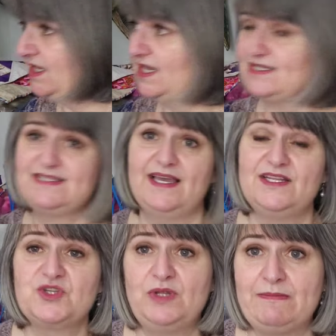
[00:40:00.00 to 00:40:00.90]
As I said,
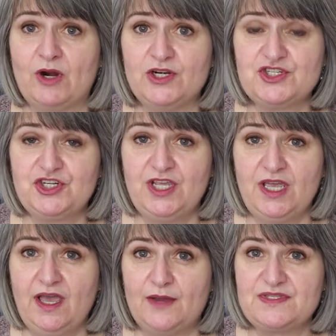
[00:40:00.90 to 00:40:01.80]
it's only March.
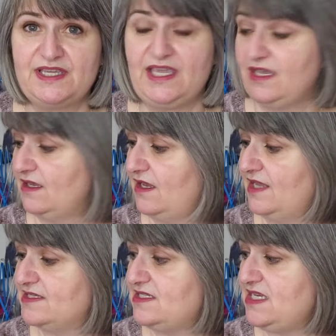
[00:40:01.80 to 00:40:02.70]
I was thinking
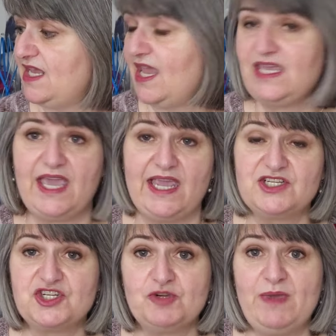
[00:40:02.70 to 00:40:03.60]
it's a DK
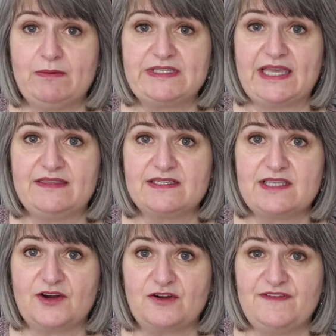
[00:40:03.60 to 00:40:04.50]
gauge. I should be able to get this
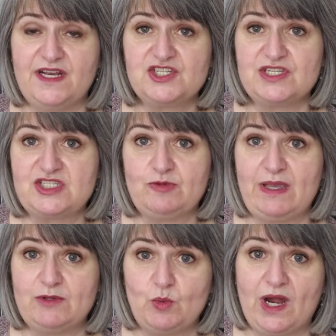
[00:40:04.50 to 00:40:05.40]
sucker finished and still be
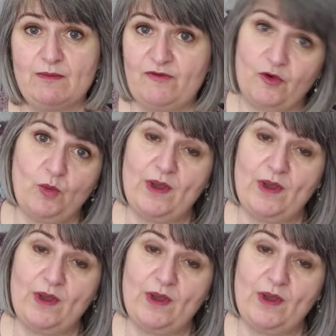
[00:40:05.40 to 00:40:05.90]
able to wear it before the